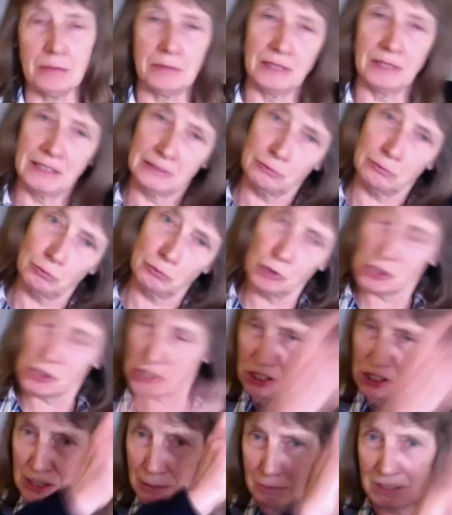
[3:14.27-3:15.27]
and it
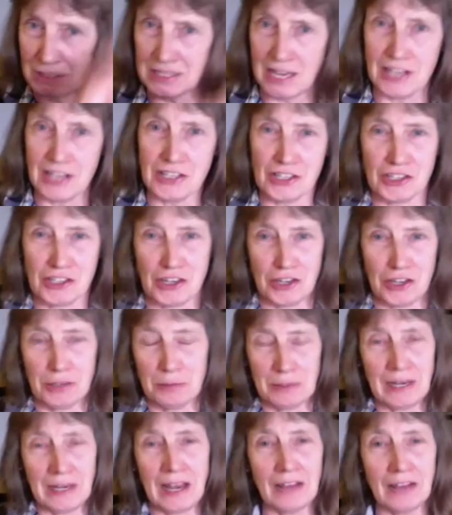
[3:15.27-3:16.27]
whooshed up the test tube
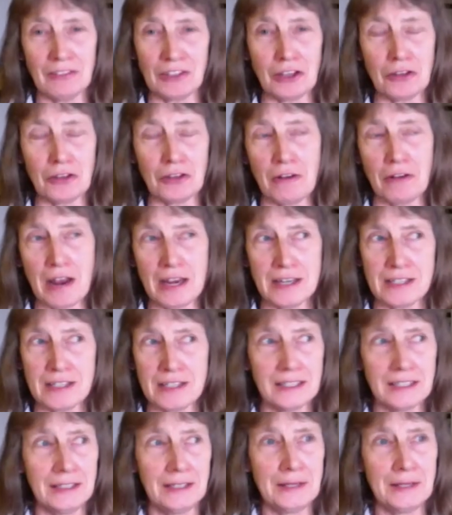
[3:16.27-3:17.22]
and out the other end.